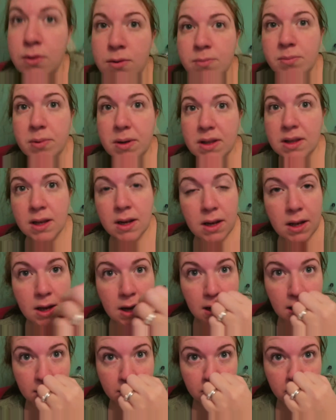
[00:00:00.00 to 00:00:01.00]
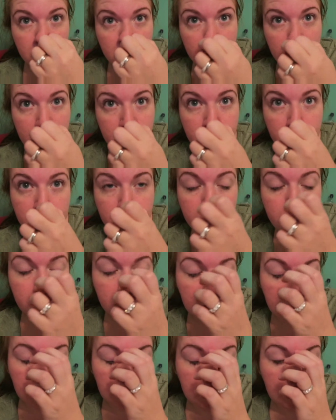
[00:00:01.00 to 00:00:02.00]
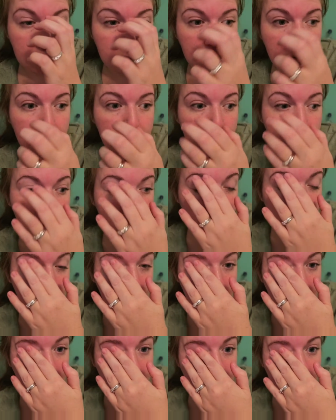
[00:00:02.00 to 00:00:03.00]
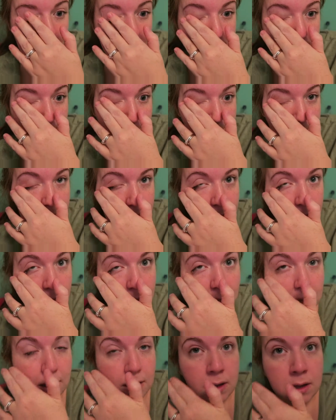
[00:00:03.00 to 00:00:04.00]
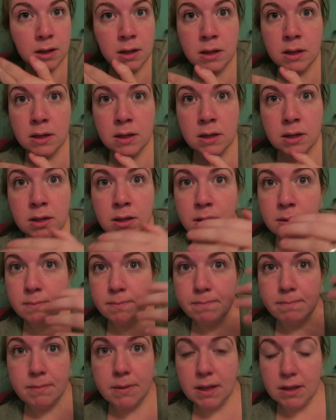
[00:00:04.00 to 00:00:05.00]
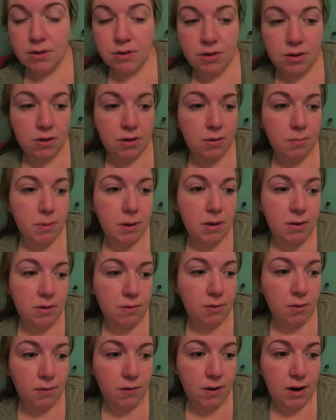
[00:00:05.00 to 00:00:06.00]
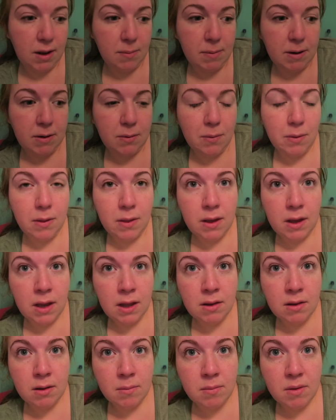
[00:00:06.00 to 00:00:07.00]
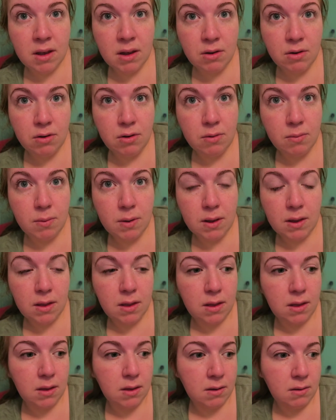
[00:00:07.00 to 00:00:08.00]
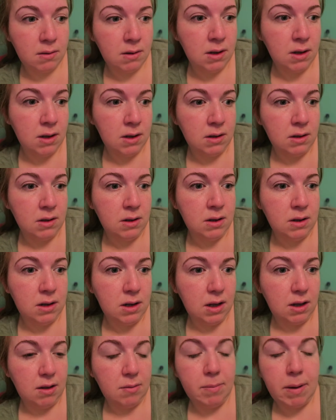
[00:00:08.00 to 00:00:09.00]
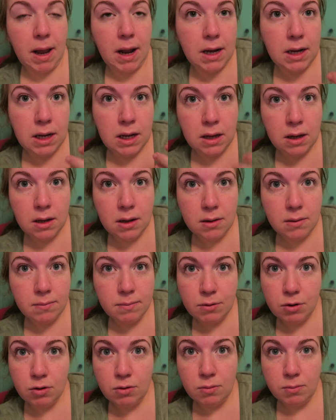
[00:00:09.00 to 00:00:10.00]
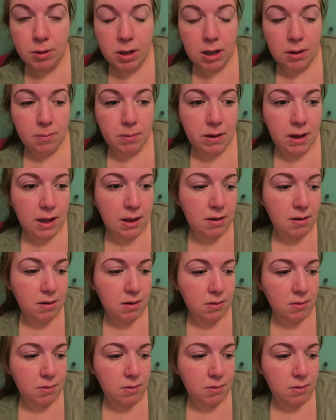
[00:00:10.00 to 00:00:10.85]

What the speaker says: So basically he has cold symptoms and he's throwing up, but I think that's just because of the phlegm. I don't think it's something to do with his belly, you know, being upset.